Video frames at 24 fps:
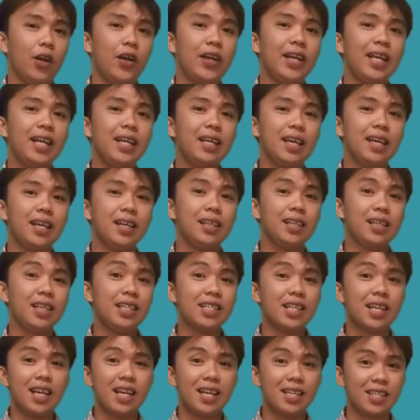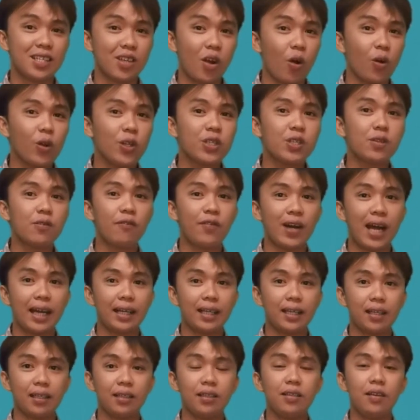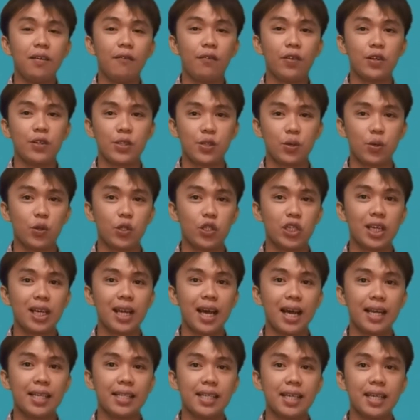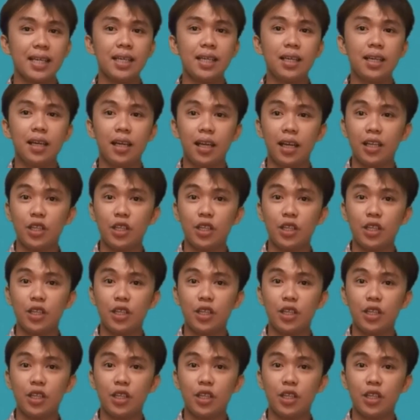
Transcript: Learning English is also vital for socializing,